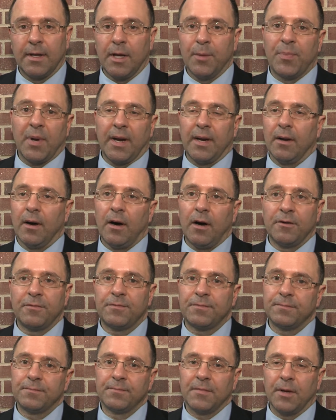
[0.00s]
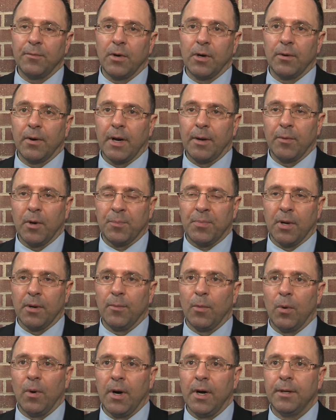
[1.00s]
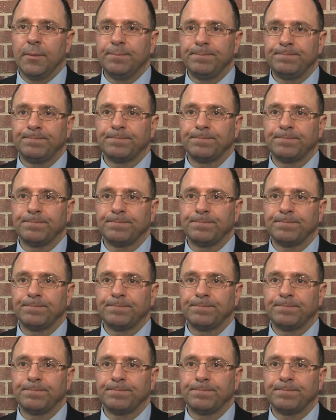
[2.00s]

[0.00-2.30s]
it paid off, and we were able to put them away